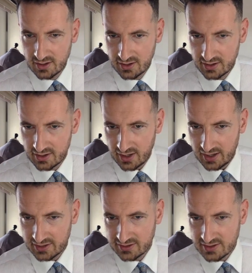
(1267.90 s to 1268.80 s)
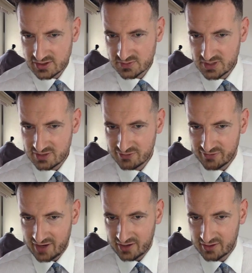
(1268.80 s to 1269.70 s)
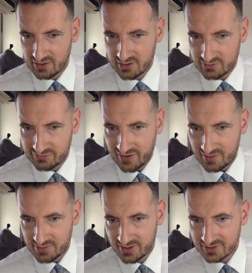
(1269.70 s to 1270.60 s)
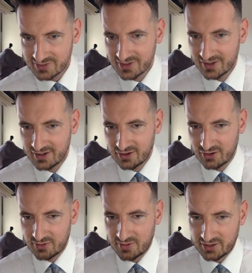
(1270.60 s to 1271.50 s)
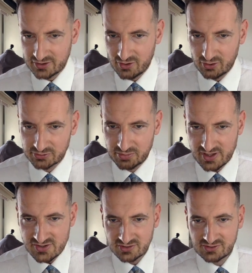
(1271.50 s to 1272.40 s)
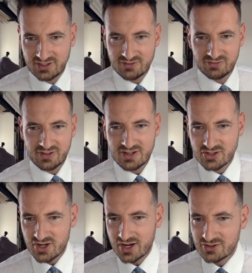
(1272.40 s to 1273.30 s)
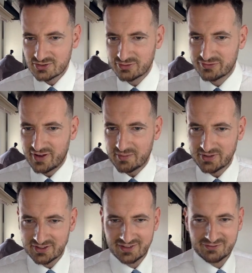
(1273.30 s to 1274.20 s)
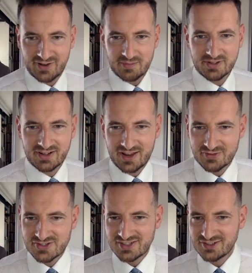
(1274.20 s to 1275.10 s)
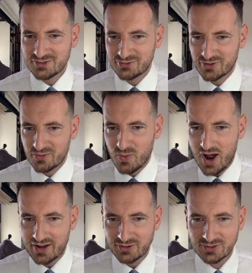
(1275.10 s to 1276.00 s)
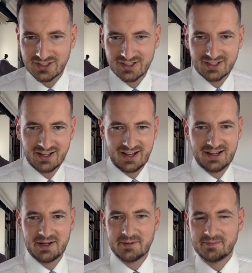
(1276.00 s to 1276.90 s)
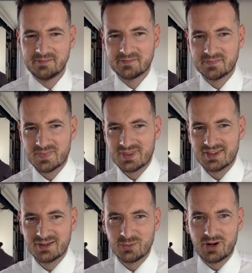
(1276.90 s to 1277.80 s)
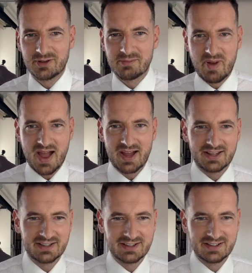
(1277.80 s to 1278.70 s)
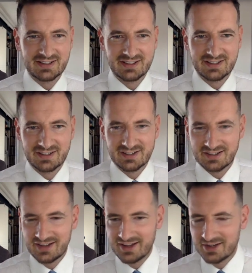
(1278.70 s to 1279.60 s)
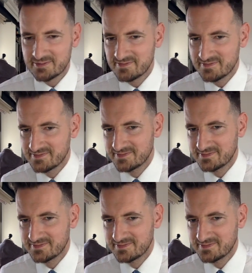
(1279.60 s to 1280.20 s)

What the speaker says: Hi, it's me, Fabian. Oh my God, Blizzard TV changed to Fabian. Fabian, I haven't seen you for a while. Welcome back. Good.